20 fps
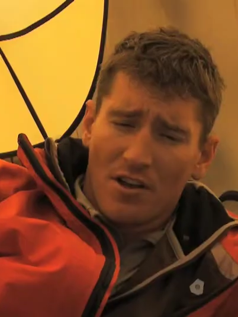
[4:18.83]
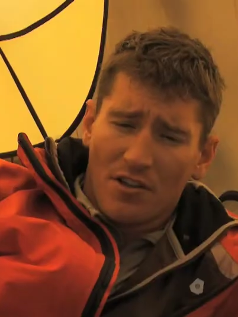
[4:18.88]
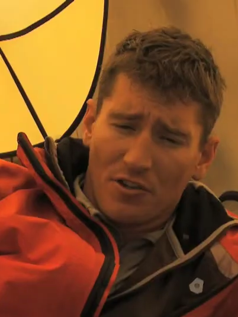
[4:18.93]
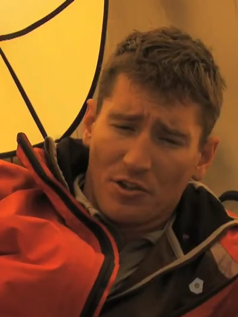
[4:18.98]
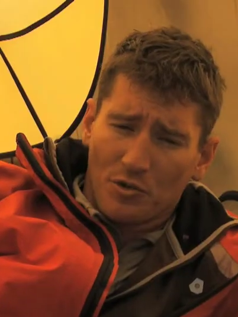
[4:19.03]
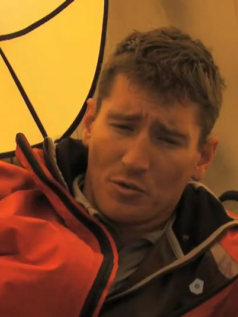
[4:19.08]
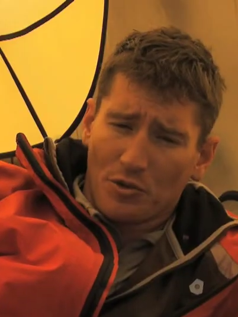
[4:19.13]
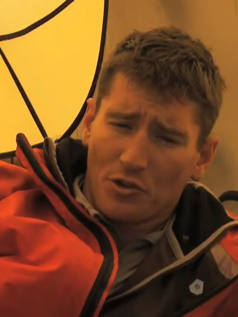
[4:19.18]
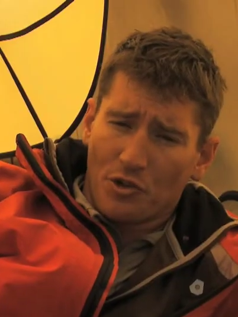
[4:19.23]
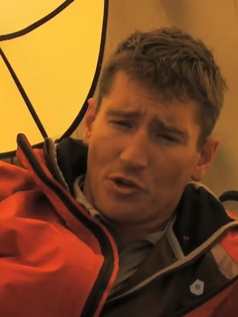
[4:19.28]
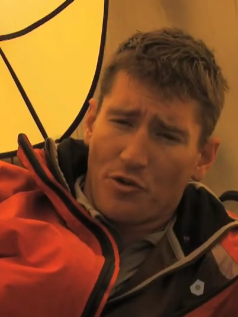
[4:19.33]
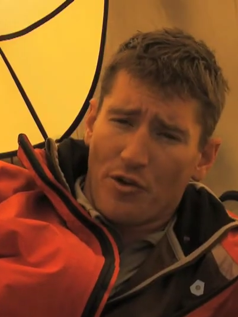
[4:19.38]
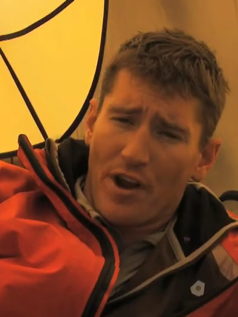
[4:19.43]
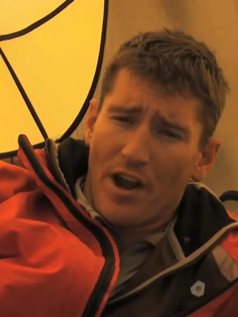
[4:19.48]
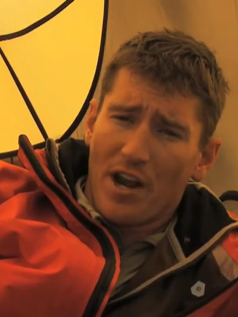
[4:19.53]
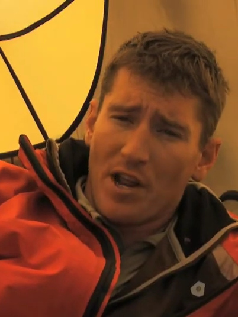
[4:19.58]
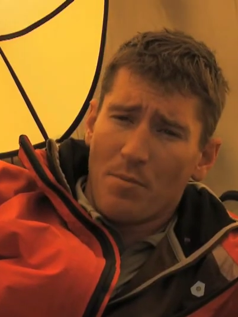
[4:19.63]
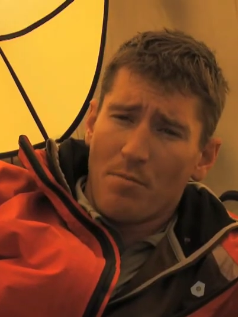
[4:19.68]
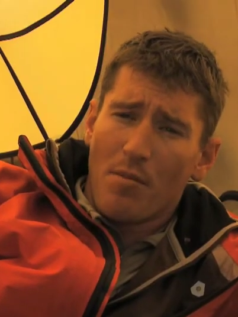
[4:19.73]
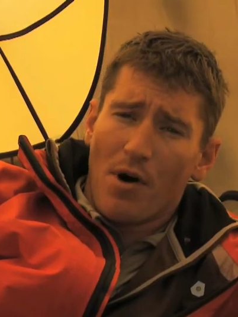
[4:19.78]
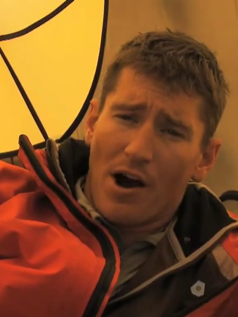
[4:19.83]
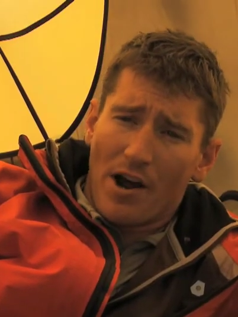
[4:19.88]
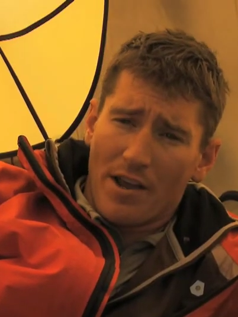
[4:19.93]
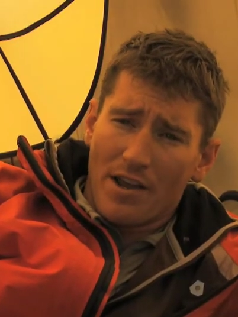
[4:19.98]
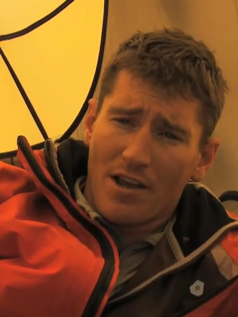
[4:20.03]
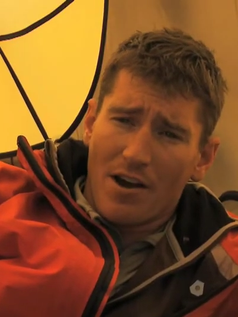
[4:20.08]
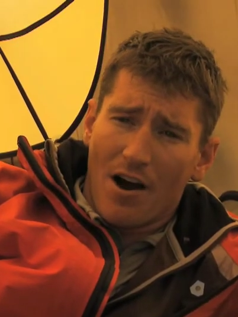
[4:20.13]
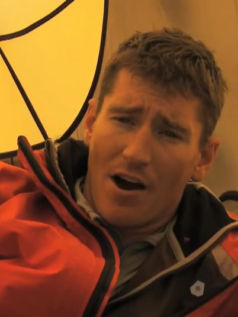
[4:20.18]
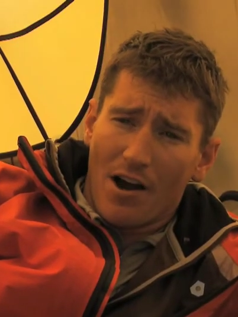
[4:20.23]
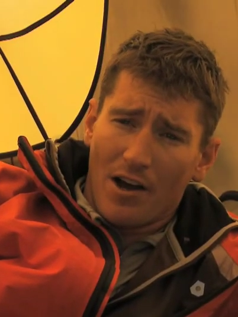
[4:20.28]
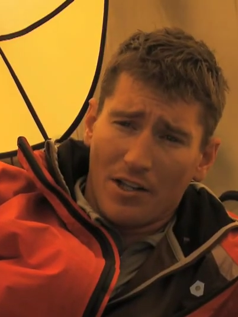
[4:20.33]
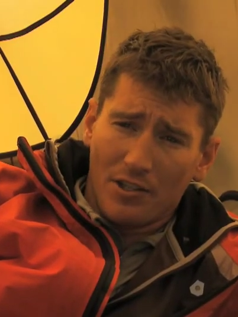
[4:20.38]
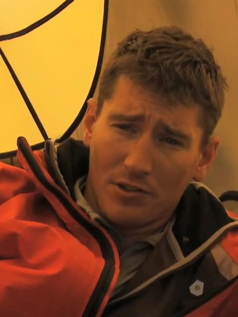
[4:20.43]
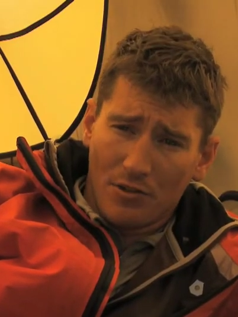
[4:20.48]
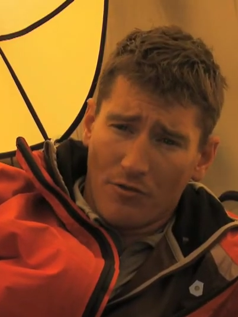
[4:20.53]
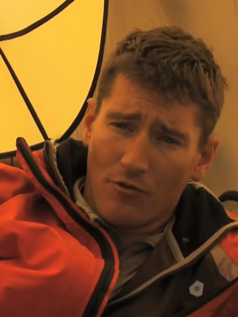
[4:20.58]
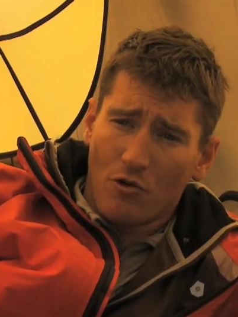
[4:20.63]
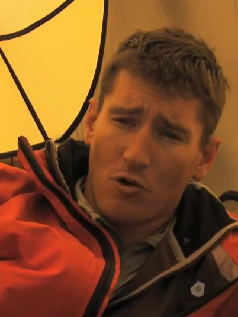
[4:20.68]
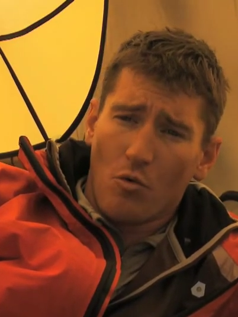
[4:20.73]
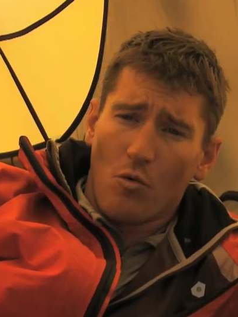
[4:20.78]
This was created by guides
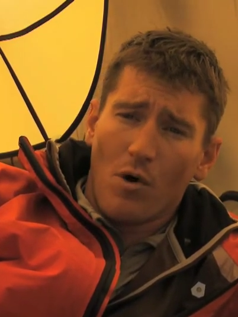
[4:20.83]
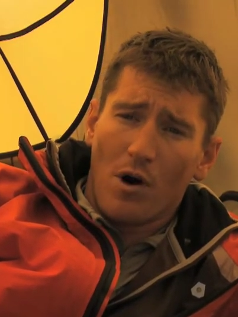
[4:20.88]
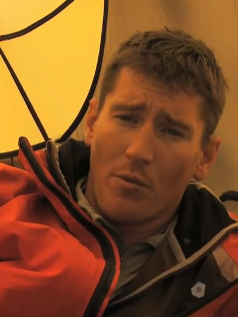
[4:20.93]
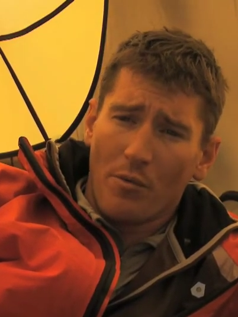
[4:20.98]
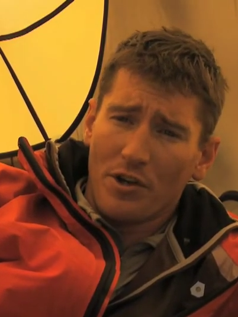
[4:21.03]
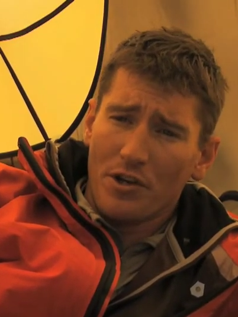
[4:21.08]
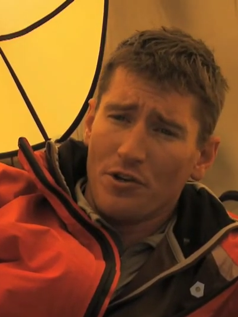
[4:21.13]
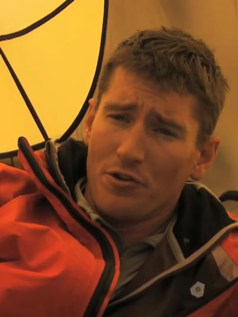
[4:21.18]
for what we